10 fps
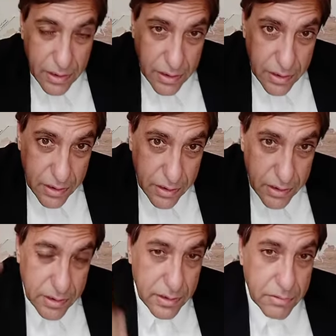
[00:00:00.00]
uh,
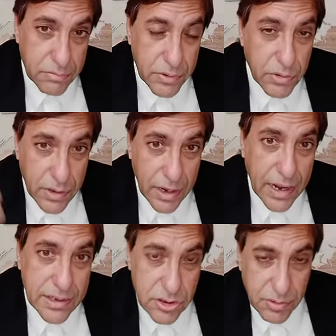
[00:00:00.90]
uh
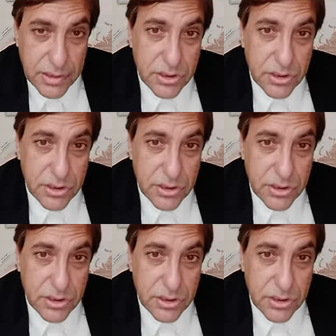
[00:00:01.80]
brutalized by this